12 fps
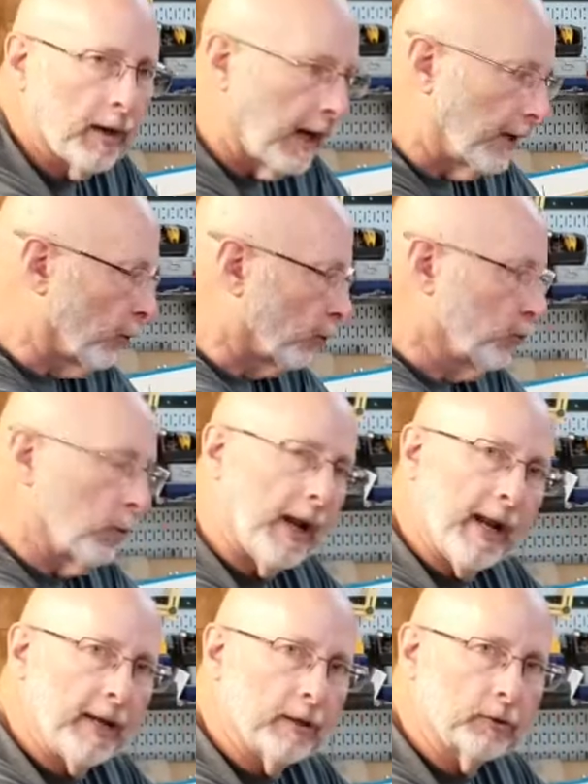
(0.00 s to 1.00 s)
I don't do
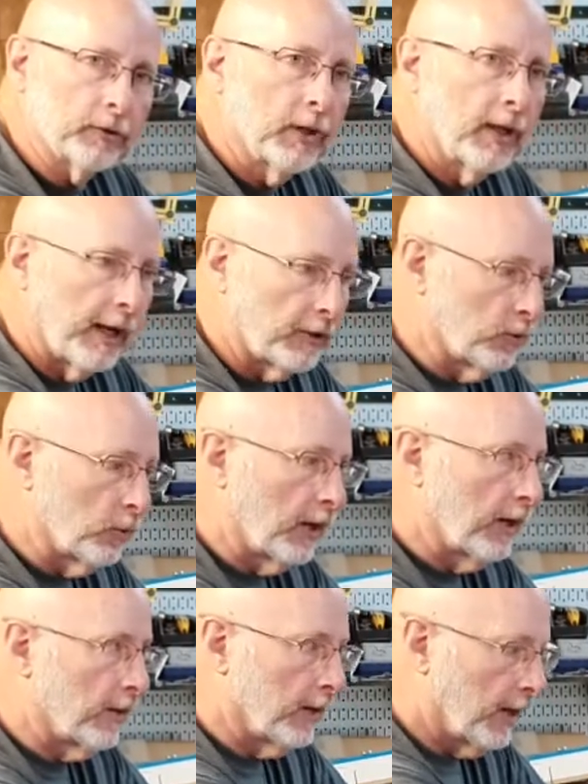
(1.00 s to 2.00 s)
angles. I don't do
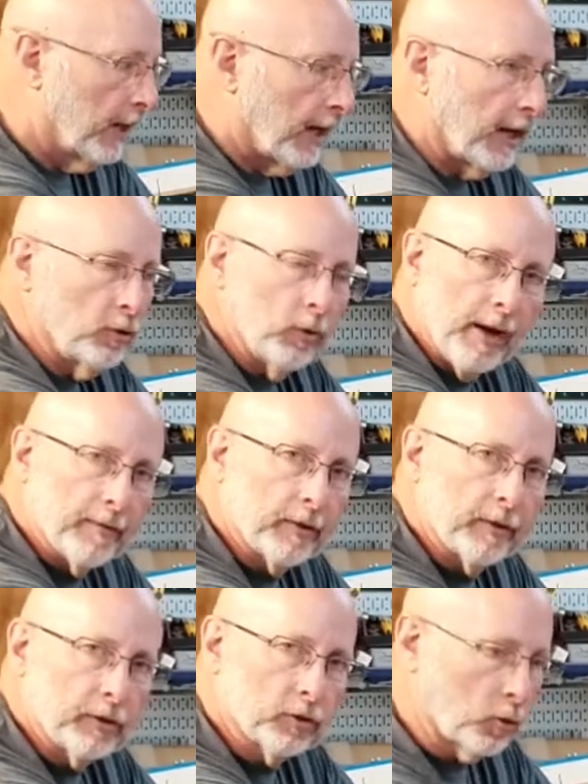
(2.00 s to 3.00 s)
anything. I do
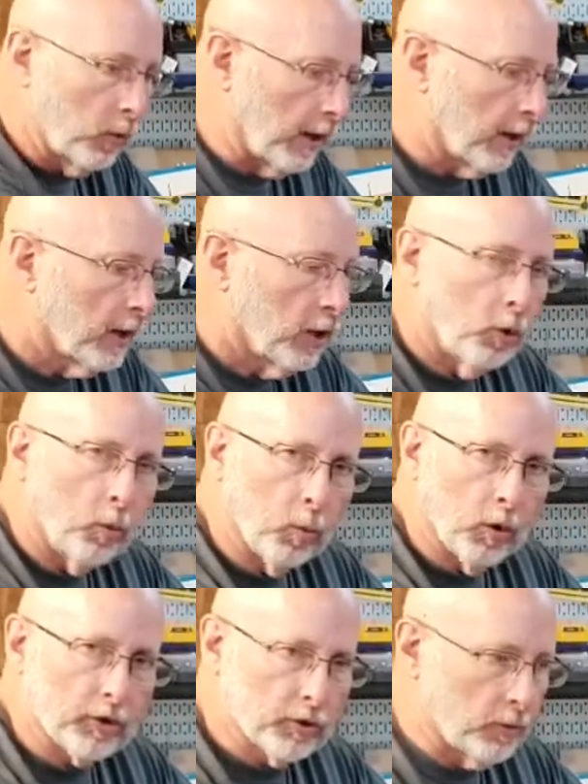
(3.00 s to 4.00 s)
everything square.
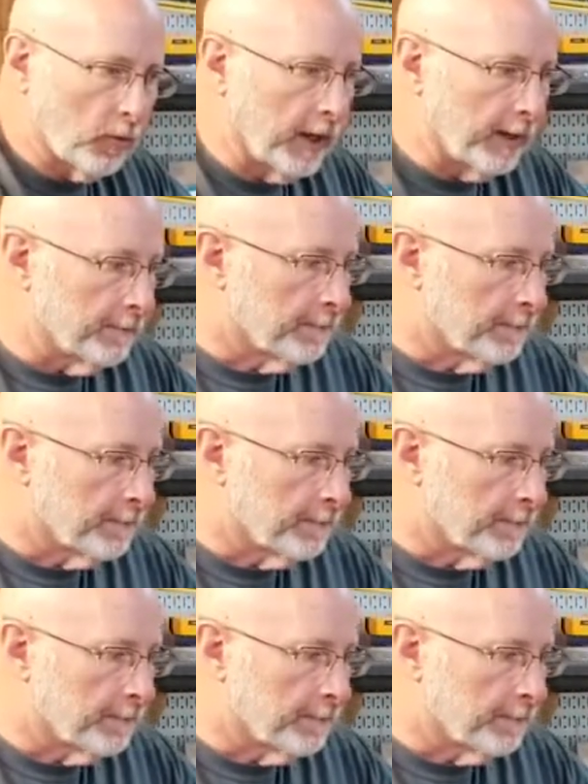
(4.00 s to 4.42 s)
Works great.